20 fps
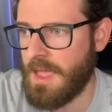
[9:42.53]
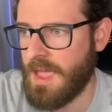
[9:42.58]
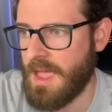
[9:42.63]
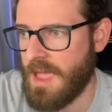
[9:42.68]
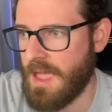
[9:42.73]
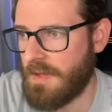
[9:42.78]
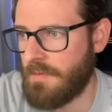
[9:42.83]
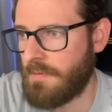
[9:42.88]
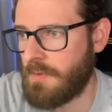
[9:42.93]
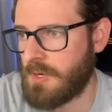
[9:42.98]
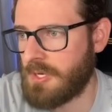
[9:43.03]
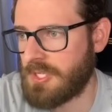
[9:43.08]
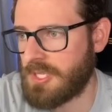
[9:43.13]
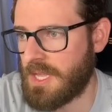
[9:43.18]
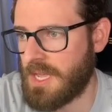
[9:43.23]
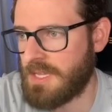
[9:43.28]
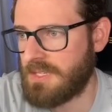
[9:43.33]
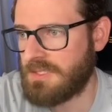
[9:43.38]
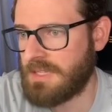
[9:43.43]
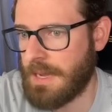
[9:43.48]
have
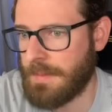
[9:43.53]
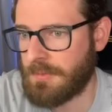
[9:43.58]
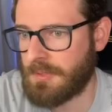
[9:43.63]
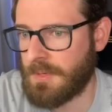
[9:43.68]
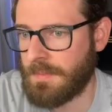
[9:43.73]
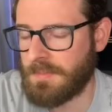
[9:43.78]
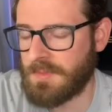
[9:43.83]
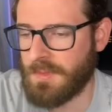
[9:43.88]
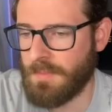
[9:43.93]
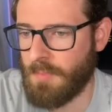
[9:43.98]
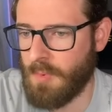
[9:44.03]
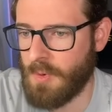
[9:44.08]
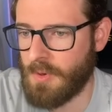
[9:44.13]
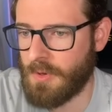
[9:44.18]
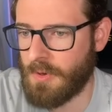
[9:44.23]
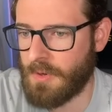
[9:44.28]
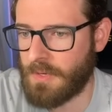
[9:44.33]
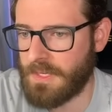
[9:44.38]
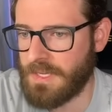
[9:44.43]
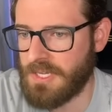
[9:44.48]
first-class TypeScript support,
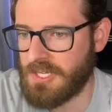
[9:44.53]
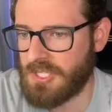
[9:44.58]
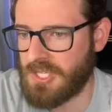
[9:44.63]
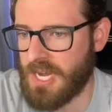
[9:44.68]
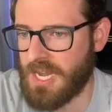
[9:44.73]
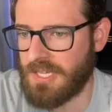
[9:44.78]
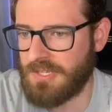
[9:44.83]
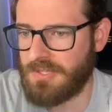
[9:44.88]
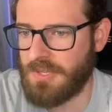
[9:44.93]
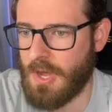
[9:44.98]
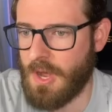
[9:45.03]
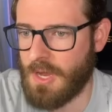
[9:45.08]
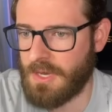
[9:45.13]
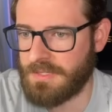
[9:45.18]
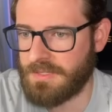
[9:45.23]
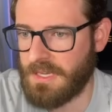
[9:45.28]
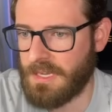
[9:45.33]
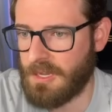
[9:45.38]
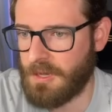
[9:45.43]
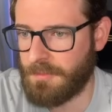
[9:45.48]
or at least JS
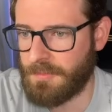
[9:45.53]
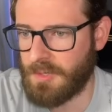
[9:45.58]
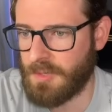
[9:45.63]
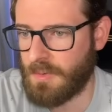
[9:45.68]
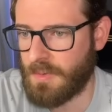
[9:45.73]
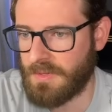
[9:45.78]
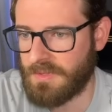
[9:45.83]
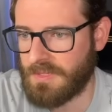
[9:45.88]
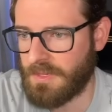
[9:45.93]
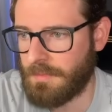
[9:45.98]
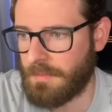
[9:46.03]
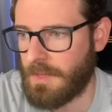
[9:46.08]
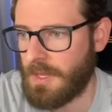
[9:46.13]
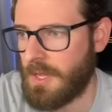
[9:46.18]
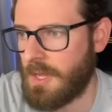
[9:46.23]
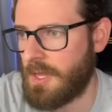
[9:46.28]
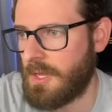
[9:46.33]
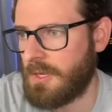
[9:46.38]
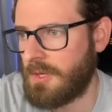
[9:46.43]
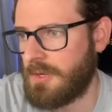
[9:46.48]
docs that help you with some
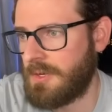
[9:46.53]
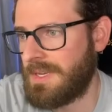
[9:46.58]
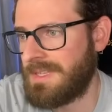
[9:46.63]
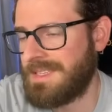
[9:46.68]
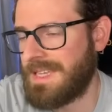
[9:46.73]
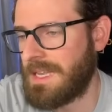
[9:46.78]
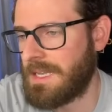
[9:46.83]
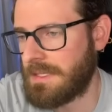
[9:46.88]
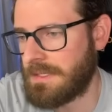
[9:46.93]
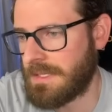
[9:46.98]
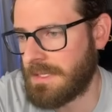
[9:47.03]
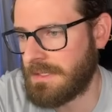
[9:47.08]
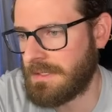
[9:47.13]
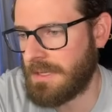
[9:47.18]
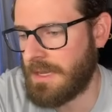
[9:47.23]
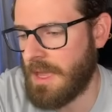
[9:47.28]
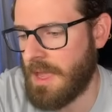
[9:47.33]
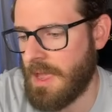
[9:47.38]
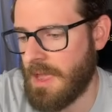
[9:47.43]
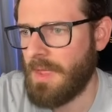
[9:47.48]
good IntelliSense.
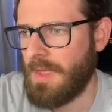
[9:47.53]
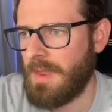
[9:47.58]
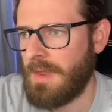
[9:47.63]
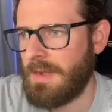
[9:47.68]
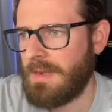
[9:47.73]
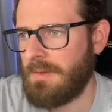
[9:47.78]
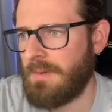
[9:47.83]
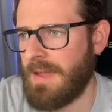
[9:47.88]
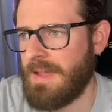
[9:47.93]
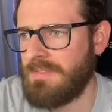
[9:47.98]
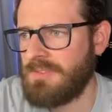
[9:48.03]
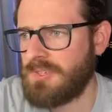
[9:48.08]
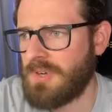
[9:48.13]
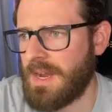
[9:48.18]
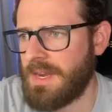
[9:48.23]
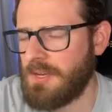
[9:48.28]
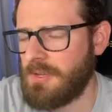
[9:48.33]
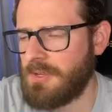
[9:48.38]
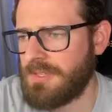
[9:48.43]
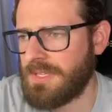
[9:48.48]
Now, I've
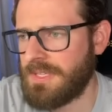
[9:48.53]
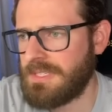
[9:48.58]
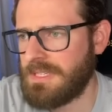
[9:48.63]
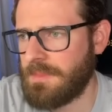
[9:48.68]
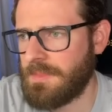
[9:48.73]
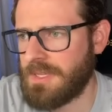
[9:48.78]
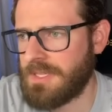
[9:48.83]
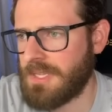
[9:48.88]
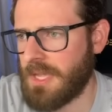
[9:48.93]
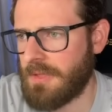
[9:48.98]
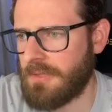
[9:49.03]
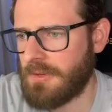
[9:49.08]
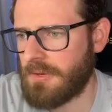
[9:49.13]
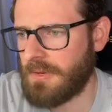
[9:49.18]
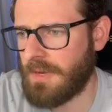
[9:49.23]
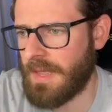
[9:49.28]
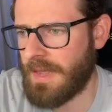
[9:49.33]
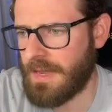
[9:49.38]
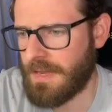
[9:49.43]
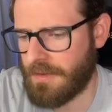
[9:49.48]
tried using some of these other
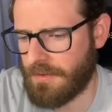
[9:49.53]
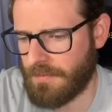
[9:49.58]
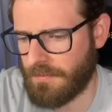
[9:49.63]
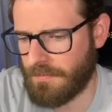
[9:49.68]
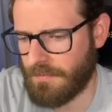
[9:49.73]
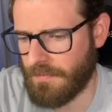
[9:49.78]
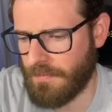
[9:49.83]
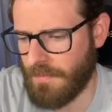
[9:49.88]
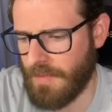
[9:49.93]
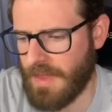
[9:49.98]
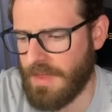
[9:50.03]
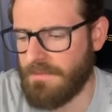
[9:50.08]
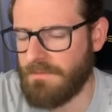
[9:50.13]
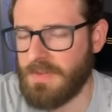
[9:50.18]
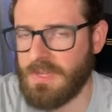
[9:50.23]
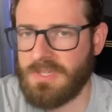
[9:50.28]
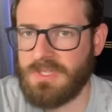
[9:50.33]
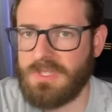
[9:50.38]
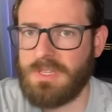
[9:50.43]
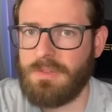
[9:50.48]
like
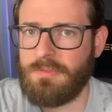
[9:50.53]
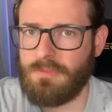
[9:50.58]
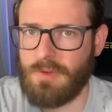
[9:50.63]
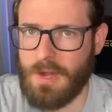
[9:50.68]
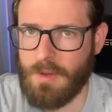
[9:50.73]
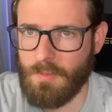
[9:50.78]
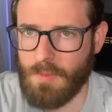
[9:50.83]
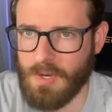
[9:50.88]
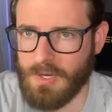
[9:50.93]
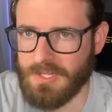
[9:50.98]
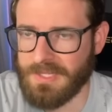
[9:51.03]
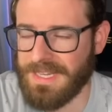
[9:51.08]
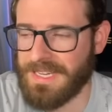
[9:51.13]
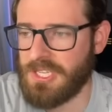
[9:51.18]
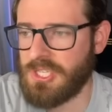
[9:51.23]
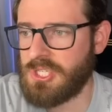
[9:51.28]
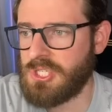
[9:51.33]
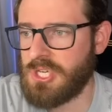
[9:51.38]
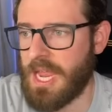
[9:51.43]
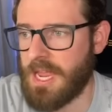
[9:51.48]
MVC frameworks
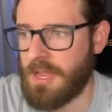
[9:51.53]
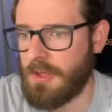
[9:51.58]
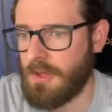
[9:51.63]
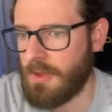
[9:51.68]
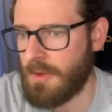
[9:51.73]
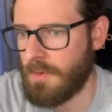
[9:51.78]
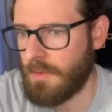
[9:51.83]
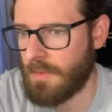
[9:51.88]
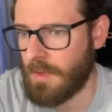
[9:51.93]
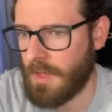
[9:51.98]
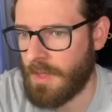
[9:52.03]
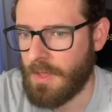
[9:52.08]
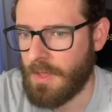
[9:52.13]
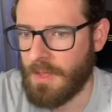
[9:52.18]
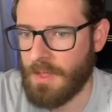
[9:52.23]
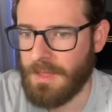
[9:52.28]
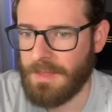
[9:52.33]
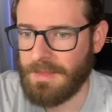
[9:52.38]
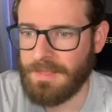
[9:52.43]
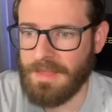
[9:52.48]
like Django,
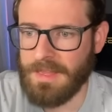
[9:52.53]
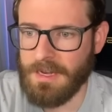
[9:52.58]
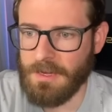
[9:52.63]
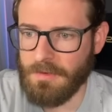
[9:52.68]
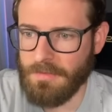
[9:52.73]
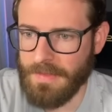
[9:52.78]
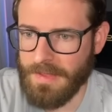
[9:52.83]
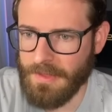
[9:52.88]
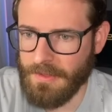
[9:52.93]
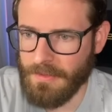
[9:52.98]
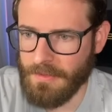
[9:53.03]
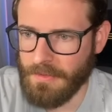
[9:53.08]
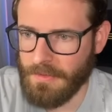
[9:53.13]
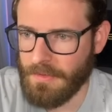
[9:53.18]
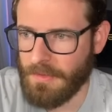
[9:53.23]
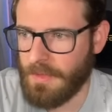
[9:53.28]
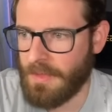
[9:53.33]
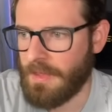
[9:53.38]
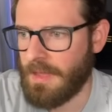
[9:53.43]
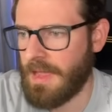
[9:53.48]
Laravel,
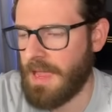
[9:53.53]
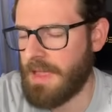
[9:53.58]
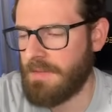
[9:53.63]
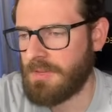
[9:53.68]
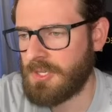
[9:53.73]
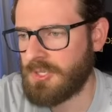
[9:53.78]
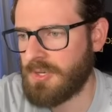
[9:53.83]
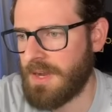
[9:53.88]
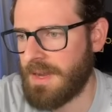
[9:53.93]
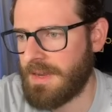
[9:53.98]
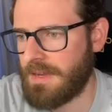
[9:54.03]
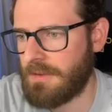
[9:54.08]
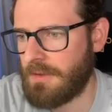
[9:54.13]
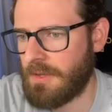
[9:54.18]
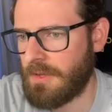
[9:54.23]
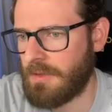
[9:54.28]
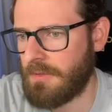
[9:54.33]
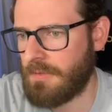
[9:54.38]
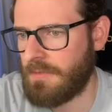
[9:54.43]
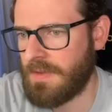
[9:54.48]
Haven't tried
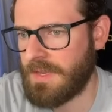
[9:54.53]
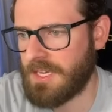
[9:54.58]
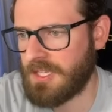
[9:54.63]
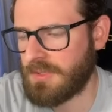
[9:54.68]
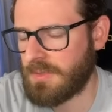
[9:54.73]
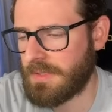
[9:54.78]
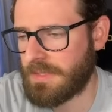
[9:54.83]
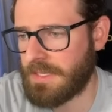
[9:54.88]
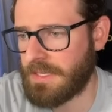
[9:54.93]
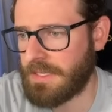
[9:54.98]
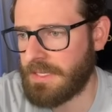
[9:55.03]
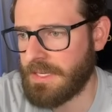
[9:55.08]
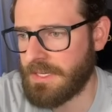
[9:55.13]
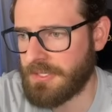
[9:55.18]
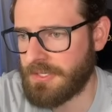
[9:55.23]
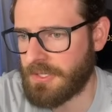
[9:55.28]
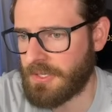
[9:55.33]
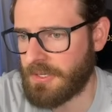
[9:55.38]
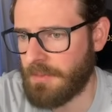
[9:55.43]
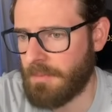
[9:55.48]
Phoenix with
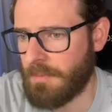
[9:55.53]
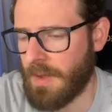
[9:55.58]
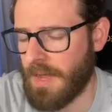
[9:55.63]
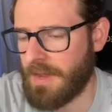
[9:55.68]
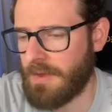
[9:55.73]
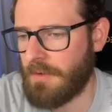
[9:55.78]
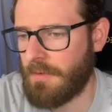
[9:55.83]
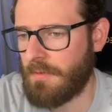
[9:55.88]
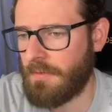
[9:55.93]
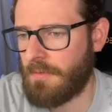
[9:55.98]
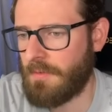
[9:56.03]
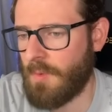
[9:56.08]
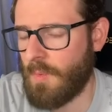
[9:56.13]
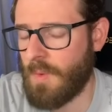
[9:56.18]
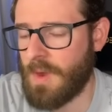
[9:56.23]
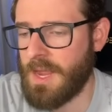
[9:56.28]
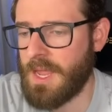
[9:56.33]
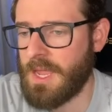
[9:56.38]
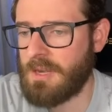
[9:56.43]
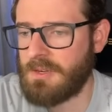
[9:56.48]
Elixir, but from
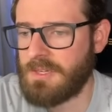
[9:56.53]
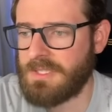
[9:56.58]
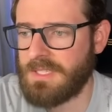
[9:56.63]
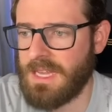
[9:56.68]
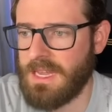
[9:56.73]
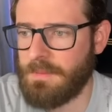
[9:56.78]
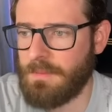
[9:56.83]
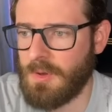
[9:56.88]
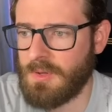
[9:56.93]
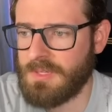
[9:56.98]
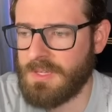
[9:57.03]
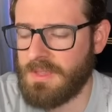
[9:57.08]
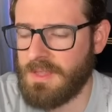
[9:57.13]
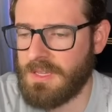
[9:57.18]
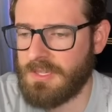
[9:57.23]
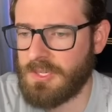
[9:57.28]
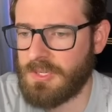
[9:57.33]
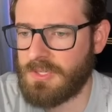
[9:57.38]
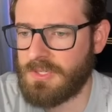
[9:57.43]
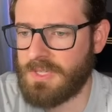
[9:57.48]
what I understand, most of
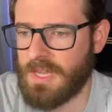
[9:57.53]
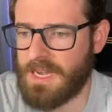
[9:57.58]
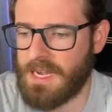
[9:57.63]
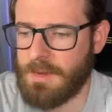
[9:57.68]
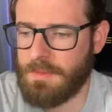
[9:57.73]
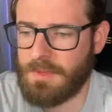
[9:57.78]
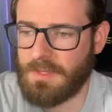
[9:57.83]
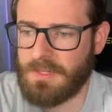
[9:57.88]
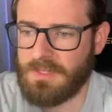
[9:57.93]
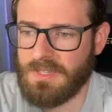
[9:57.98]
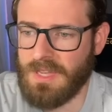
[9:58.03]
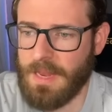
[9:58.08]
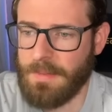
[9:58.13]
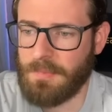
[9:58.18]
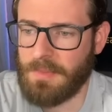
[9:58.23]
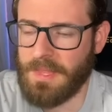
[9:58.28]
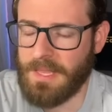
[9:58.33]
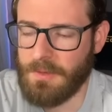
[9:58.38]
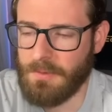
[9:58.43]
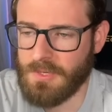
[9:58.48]
these are dynamically
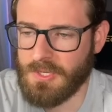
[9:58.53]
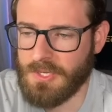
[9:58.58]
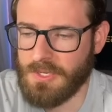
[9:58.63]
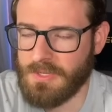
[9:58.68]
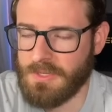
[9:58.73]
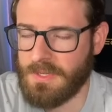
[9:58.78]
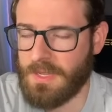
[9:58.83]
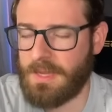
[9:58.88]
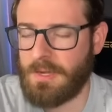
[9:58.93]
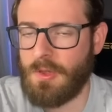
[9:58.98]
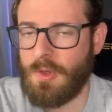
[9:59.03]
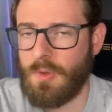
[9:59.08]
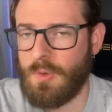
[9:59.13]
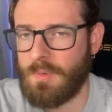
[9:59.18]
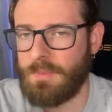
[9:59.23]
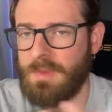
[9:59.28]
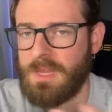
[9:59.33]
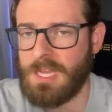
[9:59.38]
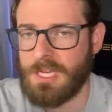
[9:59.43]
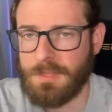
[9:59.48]
typed languages. I know
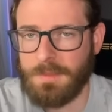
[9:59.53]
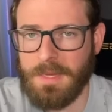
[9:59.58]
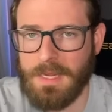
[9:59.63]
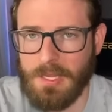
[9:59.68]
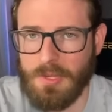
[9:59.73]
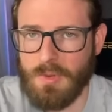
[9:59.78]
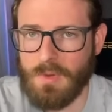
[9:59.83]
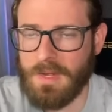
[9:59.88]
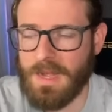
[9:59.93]
in PHP you can